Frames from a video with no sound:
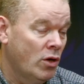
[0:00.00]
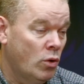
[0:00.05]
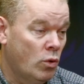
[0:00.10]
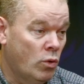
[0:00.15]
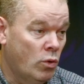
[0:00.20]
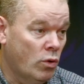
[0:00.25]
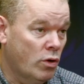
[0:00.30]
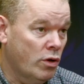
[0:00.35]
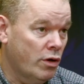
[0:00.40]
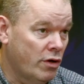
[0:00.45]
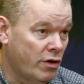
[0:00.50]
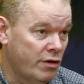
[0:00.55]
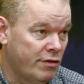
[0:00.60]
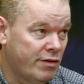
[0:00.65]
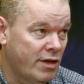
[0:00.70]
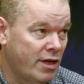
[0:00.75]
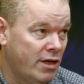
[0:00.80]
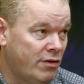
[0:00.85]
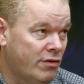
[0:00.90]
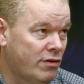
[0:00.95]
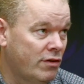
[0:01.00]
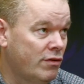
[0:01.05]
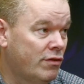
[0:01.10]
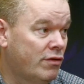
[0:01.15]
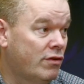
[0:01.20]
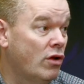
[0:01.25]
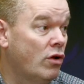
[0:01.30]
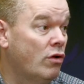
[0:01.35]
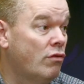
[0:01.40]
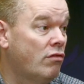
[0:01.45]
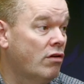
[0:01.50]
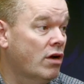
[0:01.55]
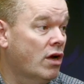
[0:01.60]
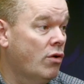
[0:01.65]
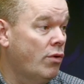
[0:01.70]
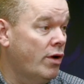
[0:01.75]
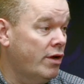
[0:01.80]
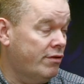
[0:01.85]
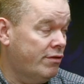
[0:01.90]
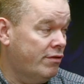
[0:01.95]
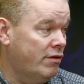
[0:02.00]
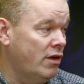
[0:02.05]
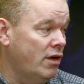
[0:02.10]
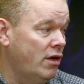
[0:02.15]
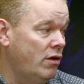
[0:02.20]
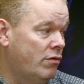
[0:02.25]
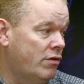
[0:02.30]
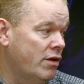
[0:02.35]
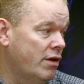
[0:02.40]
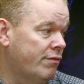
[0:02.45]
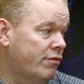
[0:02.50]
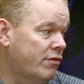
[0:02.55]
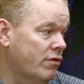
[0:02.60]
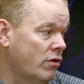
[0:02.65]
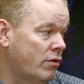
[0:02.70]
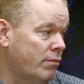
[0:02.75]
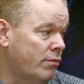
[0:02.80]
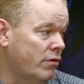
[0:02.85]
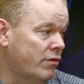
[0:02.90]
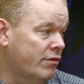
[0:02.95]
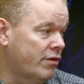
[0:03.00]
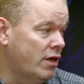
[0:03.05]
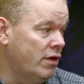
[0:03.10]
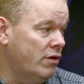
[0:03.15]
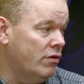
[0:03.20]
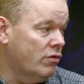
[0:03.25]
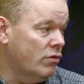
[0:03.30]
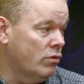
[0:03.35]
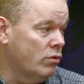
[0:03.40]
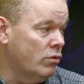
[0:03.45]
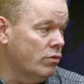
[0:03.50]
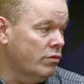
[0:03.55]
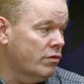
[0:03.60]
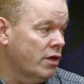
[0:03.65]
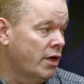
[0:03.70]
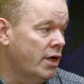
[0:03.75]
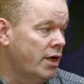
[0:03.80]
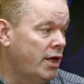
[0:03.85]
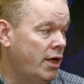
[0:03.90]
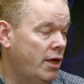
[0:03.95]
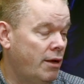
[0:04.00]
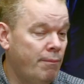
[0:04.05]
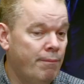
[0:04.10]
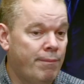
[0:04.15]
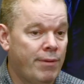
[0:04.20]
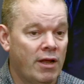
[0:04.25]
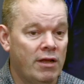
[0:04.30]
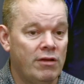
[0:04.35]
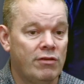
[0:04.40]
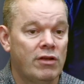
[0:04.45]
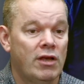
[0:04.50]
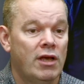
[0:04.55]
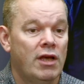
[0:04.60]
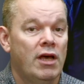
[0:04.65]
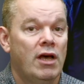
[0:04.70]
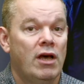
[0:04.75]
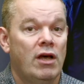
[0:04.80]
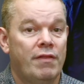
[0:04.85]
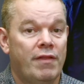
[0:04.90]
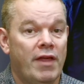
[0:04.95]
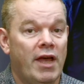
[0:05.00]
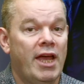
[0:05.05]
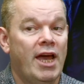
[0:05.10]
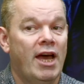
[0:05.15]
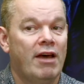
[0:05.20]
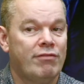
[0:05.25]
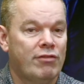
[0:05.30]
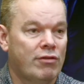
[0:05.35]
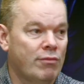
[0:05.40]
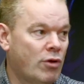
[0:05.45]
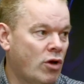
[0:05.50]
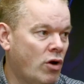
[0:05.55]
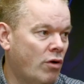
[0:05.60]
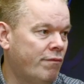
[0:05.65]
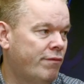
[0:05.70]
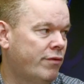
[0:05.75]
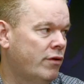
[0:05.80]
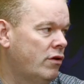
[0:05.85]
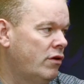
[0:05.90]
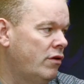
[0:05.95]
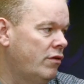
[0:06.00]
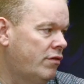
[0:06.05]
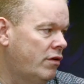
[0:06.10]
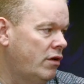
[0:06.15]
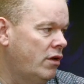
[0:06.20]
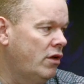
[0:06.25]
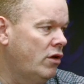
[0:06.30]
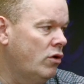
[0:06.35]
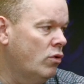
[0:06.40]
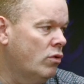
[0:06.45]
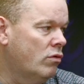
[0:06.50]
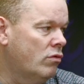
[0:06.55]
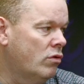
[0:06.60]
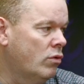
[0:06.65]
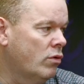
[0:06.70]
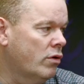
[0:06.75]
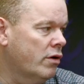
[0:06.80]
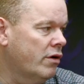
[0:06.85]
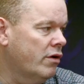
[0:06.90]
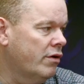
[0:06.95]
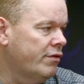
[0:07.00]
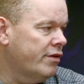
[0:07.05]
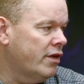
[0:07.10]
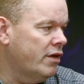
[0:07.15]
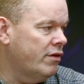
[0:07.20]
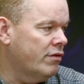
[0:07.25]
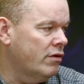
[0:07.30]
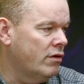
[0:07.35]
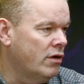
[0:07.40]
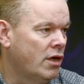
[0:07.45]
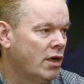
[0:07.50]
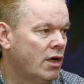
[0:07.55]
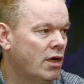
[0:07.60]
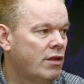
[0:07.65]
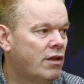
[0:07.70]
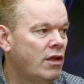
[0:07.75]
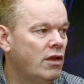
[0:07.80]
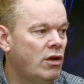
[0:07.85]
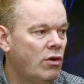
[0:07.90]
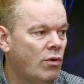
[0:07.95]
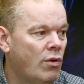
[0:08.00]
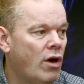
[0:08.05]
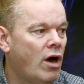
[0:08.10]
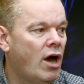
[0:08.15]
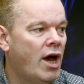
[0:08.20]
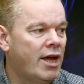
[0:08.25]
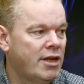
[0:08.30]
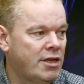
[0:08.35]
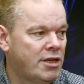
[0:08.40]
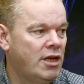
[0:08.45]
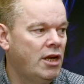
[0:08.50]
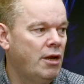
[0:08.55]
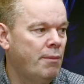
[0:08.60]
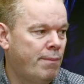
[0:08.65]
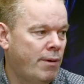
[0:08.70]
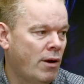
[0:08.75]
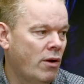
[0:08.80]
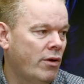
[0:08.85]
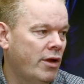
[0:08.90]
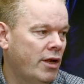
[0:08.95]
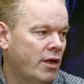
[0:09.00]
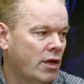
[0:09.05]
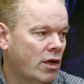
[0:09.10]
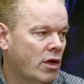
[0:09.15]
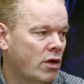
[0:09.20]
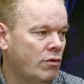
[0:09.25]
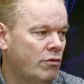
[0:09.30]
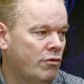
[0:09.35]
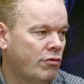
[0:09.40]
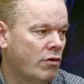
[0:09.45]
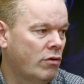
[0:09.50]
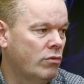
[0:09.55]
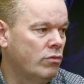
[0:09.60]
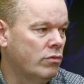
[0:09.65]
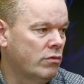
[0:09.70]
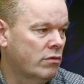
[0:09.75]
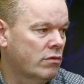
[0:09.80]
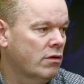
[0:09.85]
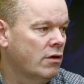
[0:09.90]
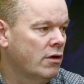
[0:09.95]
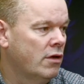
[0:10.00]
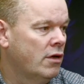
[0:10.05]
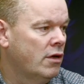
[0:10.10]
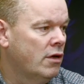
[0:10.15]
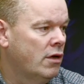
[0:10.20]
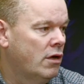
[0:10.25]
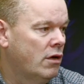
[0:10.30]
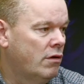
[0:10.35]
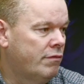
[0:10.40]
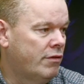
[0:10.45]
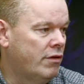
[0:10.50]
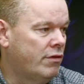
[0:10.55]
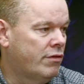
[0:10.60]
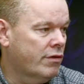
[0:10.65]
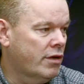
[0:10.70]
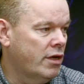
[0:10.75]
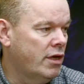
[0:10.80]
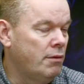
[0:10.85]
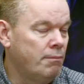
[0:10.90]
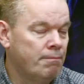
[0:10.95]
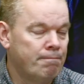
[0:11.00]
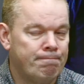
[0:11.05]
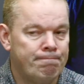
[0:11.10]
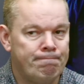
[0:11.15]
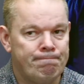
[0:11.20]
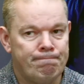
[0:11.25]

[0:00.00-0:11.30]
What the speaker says: organisations that are requesting you to have Cyber Essentials in place, they have some confidence in your organisation that you are actually applying the controls of the scheme.